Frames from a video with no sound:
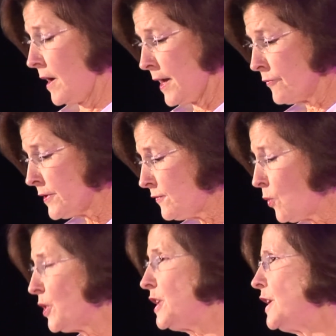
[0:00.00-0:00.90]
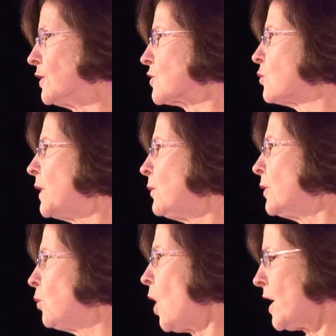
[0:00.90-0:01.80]
Every 4 years, we
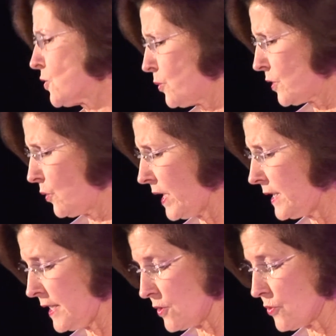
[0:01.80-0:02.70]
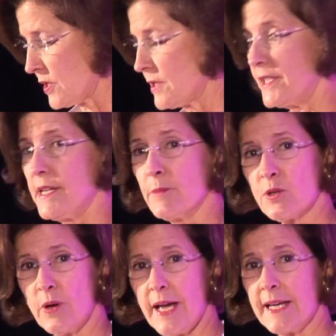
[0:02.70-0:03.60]
would watch with great interest the
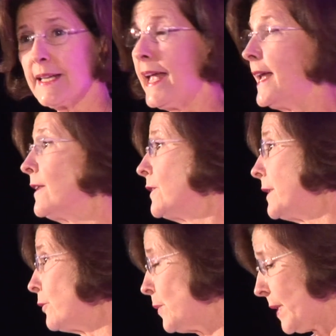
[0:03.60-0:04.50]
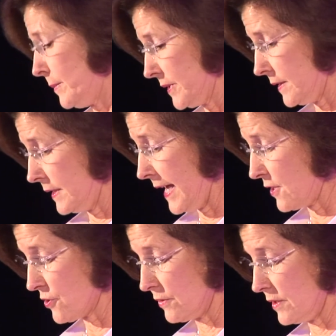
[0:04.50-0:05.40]
Democratic and the Republican
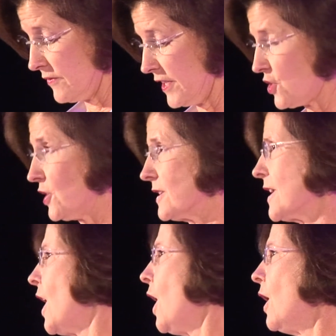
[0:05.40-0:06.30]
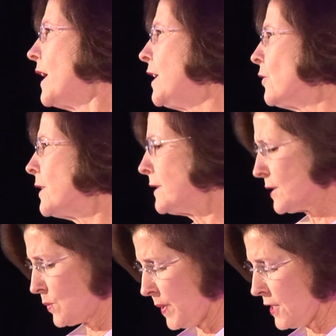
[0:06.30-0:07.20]
national conventions. Hearing the
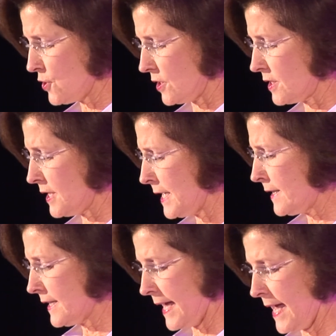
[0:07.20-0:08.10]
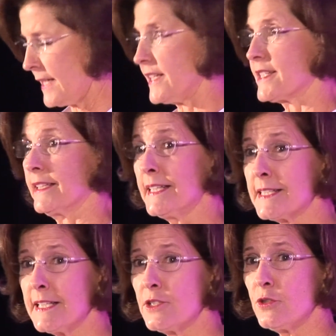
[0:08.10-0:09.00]
speeches, seeing the candidates,
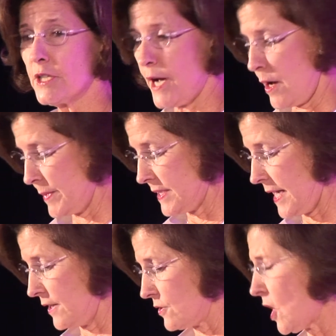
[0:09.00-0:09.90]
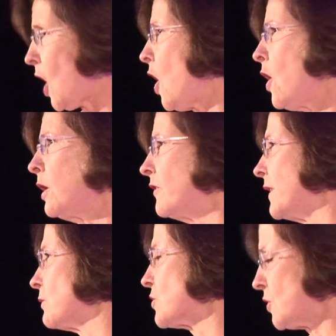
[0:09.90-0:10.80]
listening to the commentators, all of
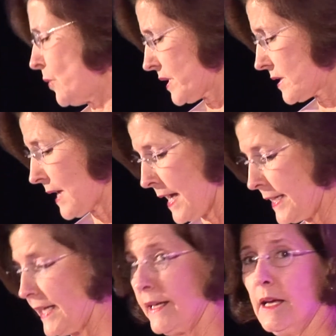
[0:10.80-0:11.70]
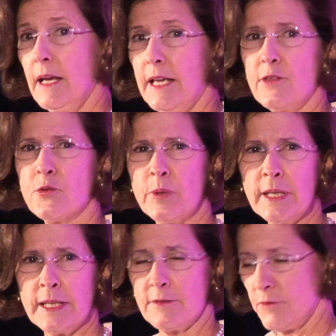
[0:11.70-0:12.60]
it was so exciting and
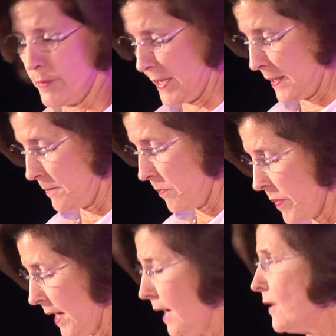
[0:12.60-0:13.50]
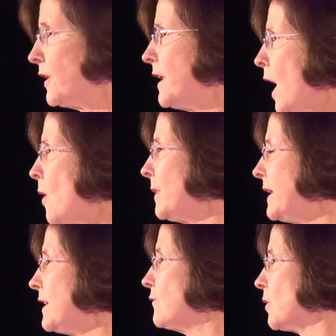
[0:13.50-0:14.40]
thrilling for me. The
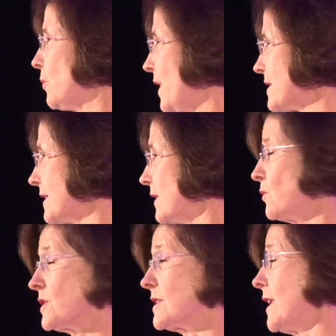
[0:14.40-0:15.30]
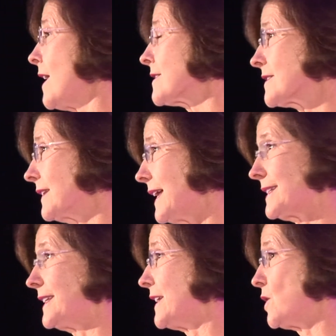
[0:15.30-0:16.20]
nominee for president was not
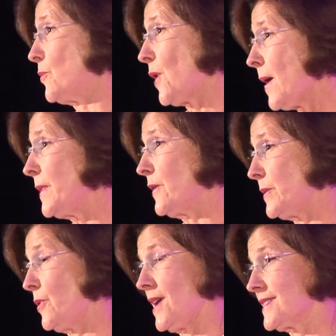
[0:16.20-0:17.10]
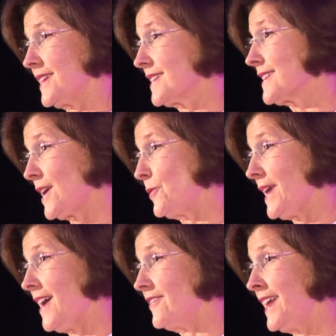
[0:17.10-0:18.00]
selected in the primary process like we
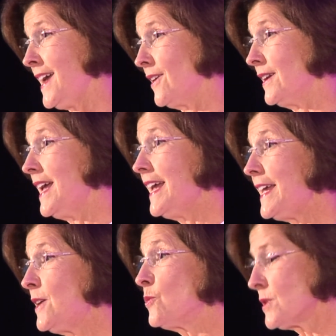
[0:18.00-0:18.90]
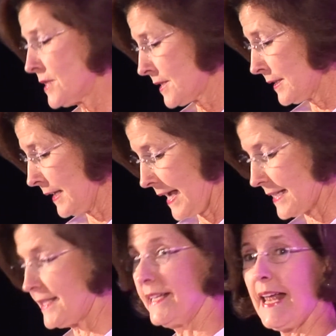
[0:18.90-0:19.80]
have now. It was
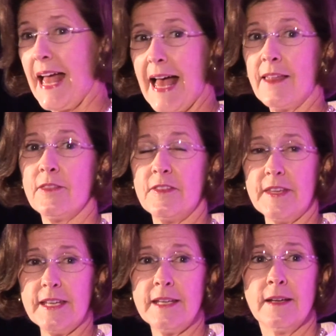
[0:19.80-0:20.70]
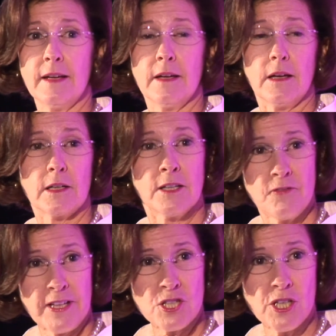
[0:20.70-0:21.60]
selected at the
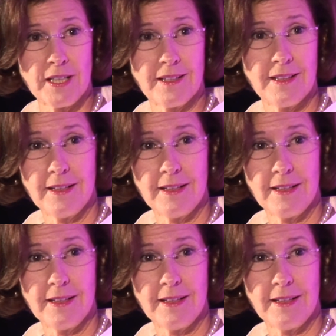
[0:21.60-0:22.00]
convention.